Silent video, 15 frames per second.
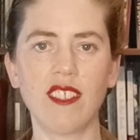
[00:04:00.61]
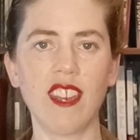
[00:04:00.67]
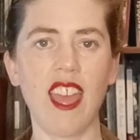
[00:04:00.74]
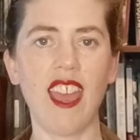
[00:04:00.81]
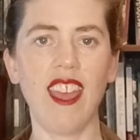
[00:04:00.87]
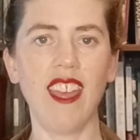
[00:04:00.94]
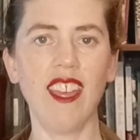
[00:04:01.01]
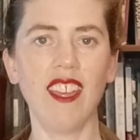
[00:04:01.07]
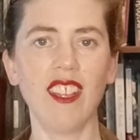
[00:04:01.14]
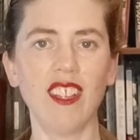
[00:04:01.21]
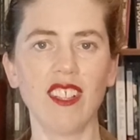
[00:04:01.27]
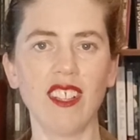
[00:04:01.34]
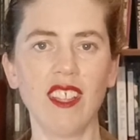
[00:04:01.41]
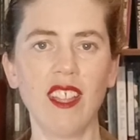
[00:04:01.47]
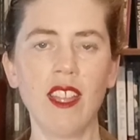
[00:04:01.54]

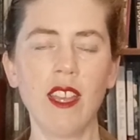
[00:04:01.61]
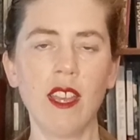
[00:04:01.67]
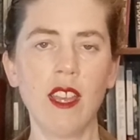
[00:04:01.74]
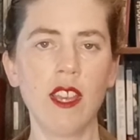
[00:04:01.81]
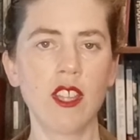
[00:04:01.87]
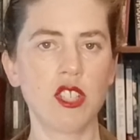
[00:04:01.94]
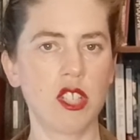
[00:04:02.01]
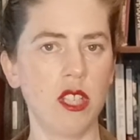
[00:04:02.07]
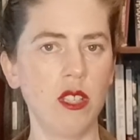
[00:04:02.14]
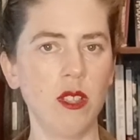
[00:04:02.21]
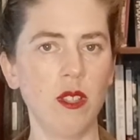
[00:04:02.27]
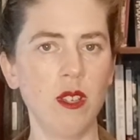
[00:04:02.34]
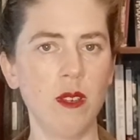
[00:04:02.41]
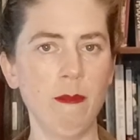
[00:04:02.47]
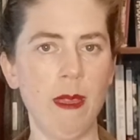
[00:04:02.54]
Dale.
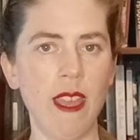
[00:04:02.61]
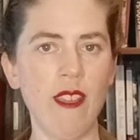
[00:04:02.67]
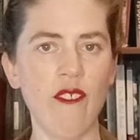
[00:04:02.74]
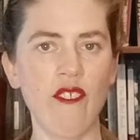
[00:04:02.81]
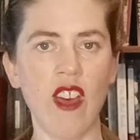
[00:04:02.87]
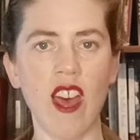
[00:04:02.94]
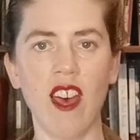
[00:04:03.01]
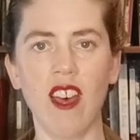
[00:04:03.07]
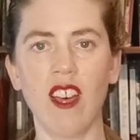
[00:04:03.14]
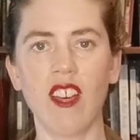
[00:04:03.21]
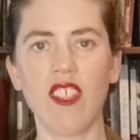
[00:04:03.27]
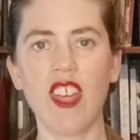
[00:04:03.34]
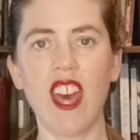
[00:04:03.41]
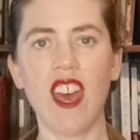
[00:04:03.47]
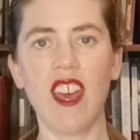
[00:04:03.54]
To me
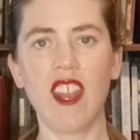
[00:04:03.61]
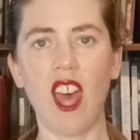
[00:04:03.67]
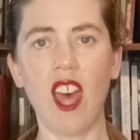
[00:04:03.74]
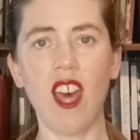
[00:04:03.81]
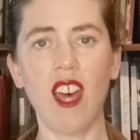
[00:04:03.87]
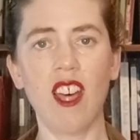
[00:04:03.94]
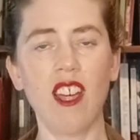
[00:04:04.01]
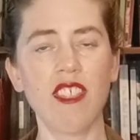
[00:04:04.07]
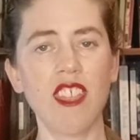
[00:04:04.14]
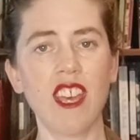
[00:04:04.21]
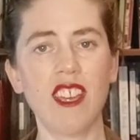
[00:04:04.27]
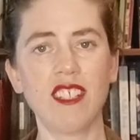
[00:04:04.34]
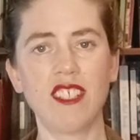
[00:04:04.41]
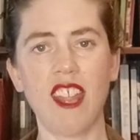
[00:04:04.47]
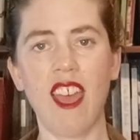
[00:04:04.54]
fathered all
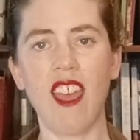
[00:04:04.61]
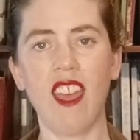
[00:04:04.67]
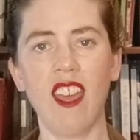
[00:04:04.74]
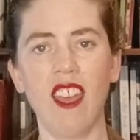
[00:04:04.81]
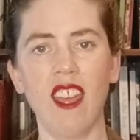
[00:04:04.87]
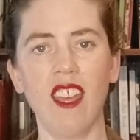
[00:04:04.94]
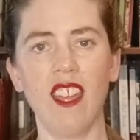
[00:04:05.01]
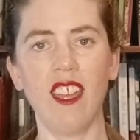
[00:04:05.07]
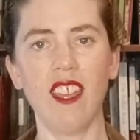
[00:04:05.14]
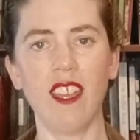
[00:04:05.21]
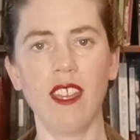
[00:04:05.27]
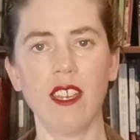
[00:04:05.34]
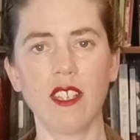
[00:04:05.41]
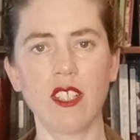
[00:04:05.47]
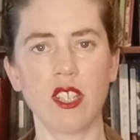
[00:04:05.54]
the
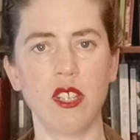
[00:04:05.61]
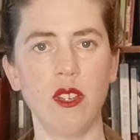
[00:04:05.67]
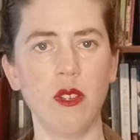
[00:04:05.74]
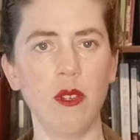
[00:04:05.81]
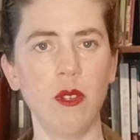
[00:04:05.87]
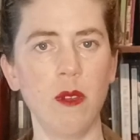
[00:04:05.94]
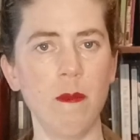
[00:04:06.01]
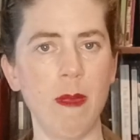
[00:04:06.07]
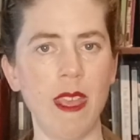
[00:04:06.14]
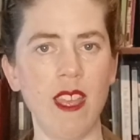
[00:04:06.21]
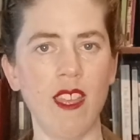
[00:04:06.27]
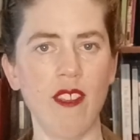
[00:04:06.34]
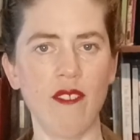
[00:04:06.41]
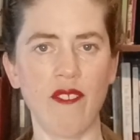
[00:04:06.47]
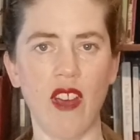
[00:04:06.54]
day, to
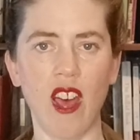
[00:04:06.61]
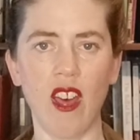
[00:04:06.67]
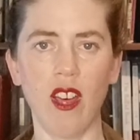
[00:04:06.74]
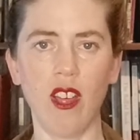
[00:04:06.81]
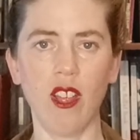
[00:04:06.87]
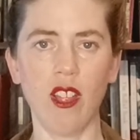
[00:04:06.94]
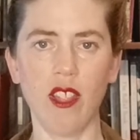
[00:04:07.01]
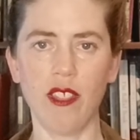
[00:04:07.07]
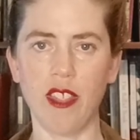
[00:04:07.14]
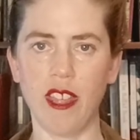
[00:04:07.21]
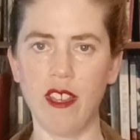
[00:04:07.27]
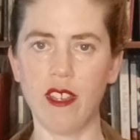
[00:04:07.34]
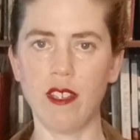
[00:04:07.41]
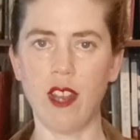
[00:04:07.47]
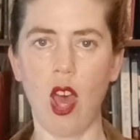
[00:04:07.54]
me
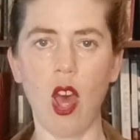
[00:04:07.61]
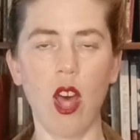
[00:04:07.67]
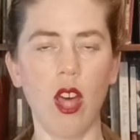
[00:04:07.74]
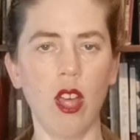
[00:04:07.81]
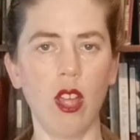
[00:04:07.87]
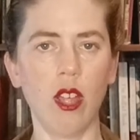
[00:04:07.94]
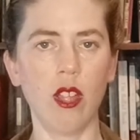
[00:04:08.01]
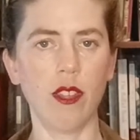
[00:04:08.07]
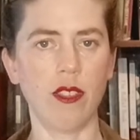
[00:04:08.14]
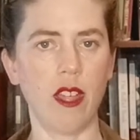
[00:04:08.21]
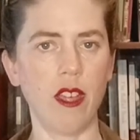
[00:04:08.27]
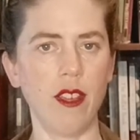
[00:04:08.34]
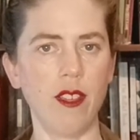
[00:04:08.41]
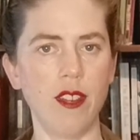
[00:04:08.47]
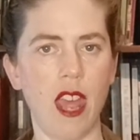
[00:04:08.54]
fathered all
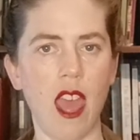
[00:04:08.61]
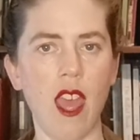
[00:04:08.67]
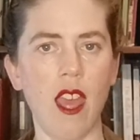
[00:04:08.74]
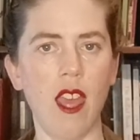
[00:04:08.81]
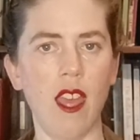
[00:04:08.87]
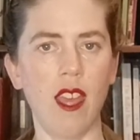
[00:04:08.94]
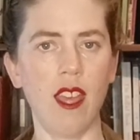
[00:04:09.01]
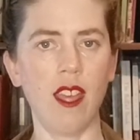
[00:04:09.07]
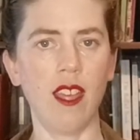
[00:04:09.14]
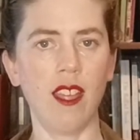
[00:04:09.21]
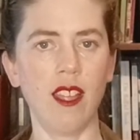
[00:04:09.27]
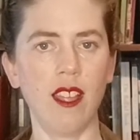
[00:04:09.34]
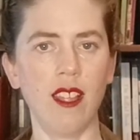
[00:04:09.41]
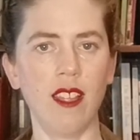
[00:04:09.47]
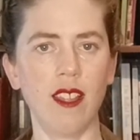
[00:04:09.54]
the
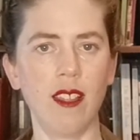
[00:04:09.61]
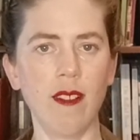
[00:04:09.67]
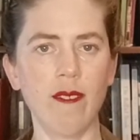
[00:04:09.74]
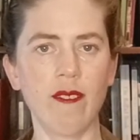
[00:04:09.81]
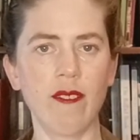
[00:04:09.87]
day.